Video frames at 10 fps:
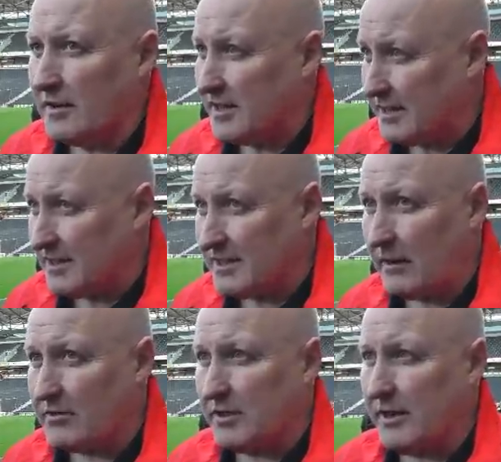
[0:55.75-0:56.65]
set
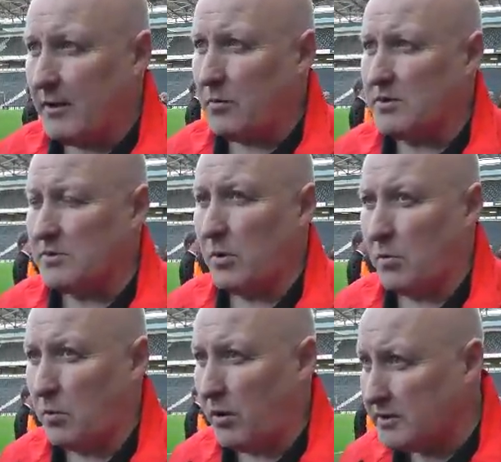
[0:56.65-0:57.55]
ourselves today, which is
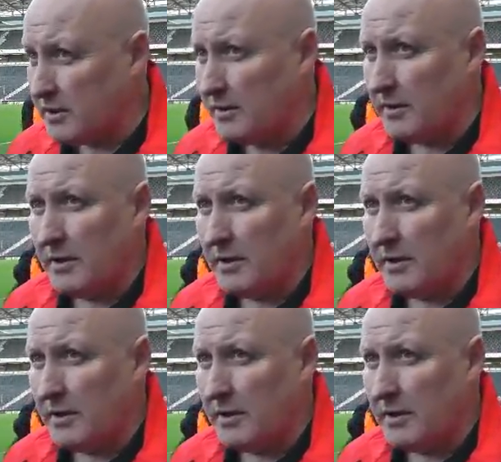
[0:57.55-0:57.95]
what we wanted,